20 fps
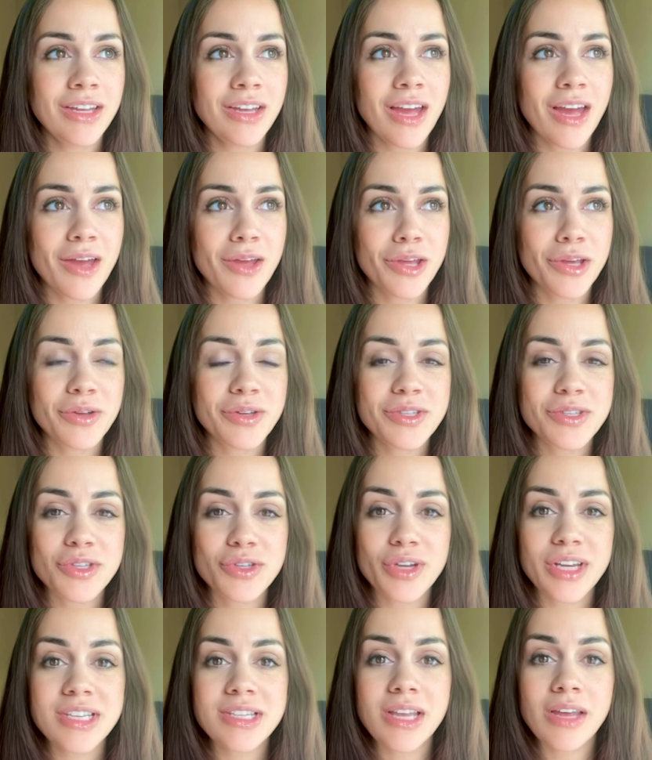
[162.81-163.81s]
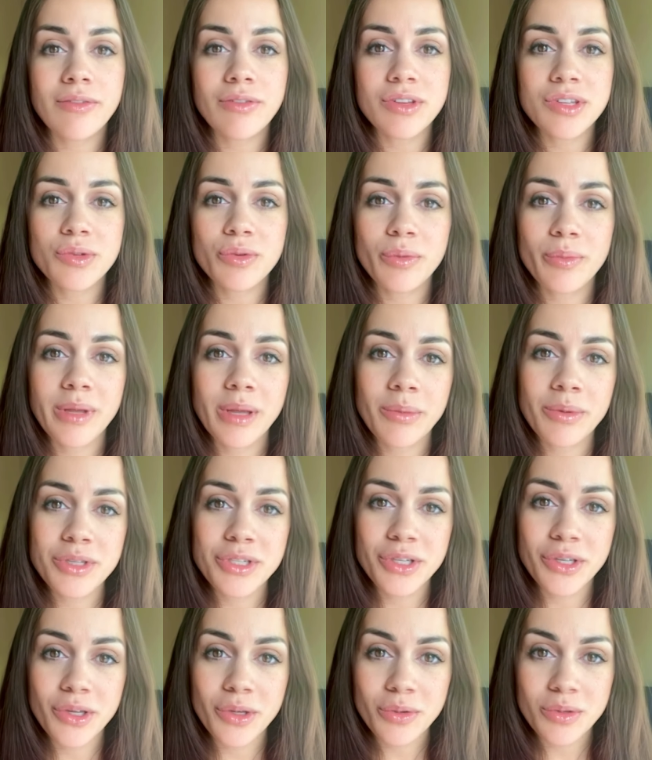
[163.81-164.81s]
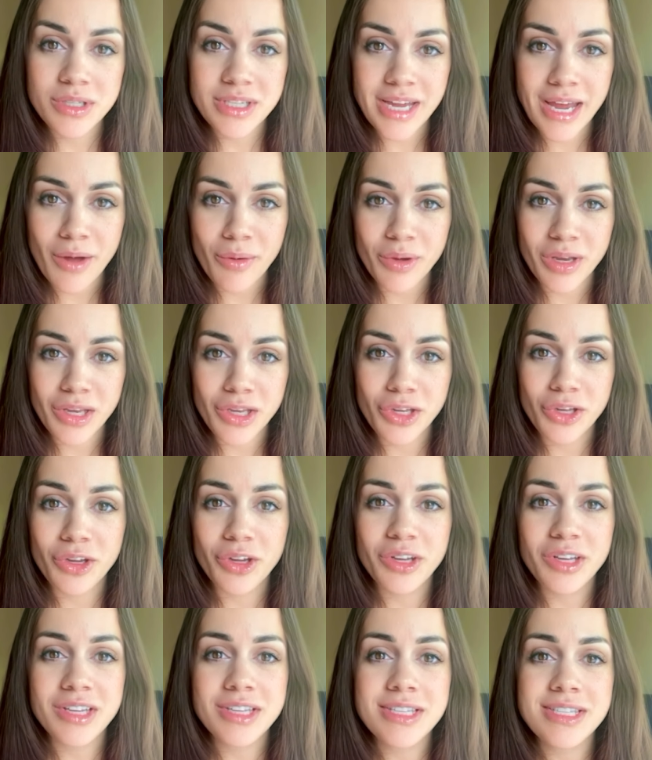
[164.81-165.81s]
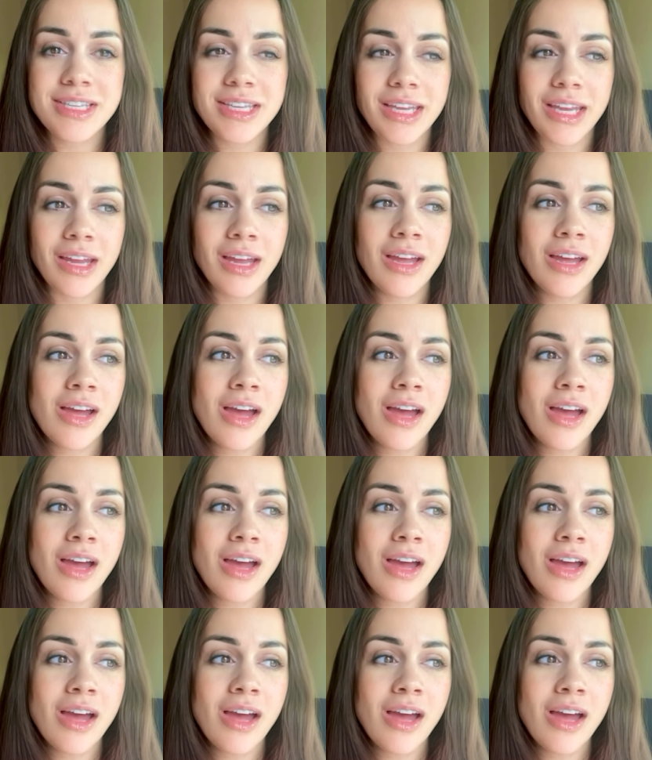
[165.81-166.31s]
your stress levels will be able to go down and you're going to see